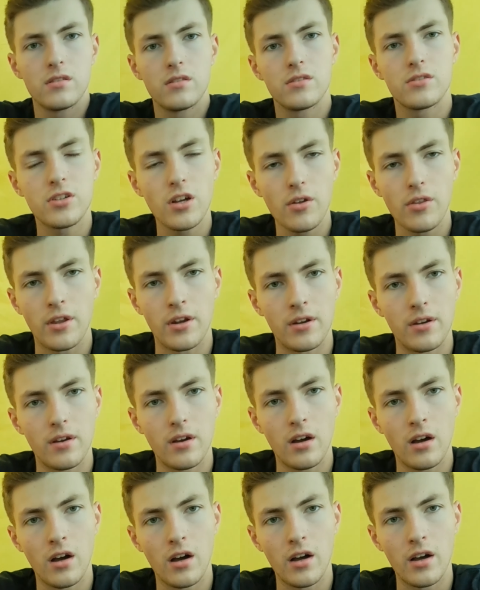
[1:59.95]
So then,
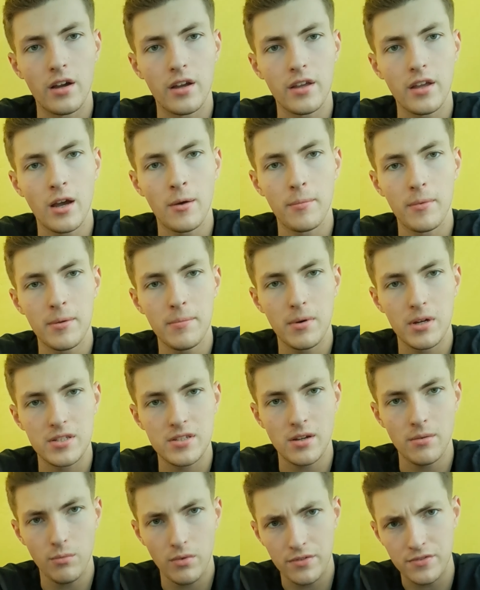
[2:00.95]
I am in my
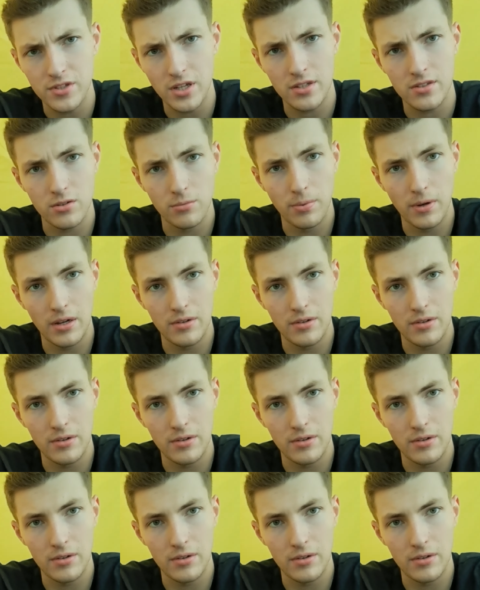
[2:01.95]
tent. We've set up